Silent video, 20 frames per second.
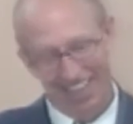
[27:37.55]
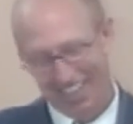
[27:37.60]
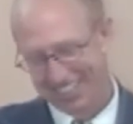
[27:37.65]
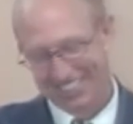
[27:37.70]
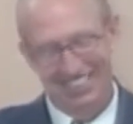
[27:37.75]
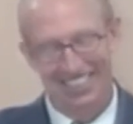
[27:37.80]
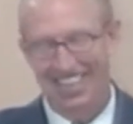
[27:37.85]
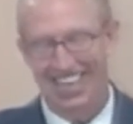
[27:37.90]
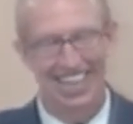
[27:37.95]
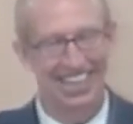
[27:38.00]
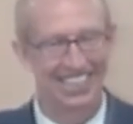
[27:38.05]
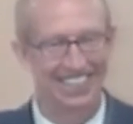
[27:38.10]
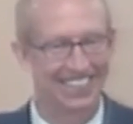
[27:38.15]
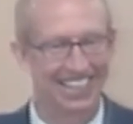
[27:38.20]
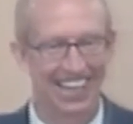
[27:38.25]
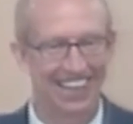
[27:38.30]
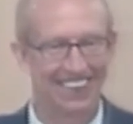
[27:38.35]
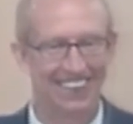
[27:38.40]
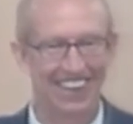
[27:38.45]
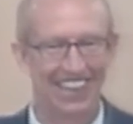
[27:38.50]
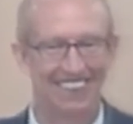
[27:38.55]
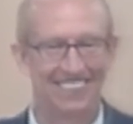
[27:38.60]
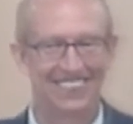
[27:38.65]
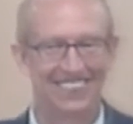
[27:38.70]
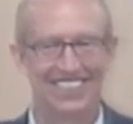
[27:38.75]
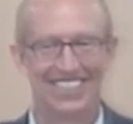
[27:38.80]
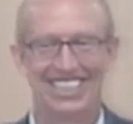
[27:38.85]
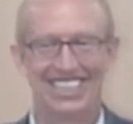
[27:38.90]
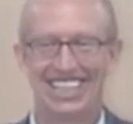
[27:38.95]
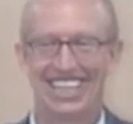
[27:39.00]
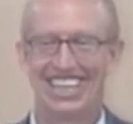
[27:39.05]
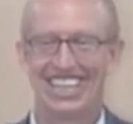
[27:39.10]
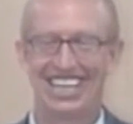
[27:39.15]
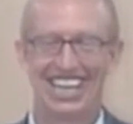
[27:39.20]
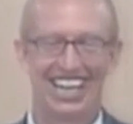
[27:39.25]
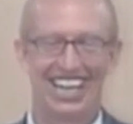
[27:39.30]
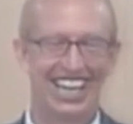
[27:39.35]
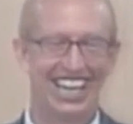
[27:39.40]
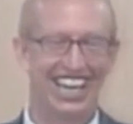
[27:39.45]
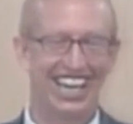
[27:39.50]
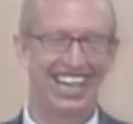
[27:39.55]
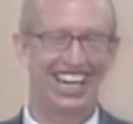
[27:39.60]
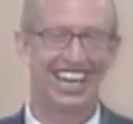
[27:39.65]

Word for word: I said, I, didn't, I don't have one.